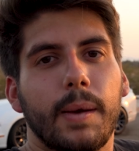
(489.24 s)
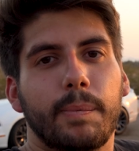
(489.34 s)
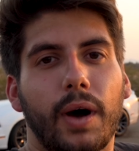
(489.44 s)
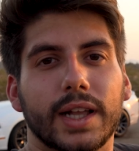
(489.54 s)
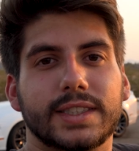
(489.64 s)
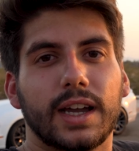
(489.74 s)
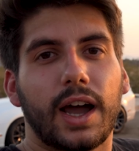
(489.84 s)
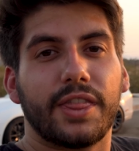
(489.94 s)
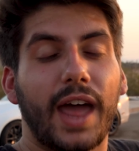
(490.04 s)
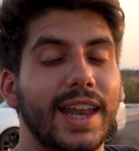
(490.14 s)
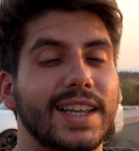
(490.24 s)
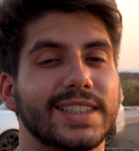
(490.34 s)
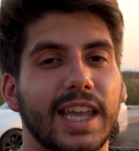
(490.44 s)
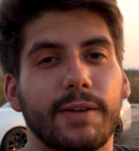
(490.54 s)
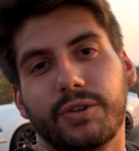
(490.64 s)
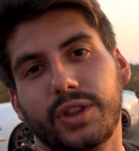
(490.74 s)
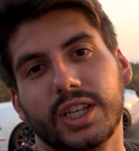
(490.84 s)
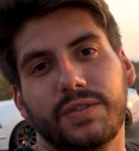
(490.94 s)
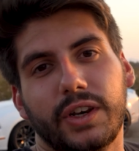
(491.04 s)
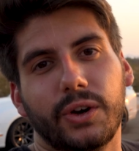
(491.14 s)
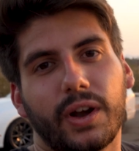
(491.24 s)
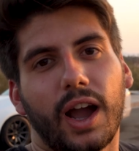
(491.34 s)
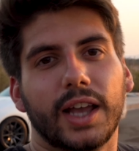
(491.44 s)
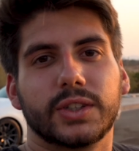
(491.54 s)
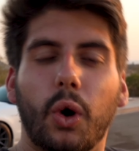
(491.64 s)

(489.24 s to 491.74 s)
But that is it for this video, guys.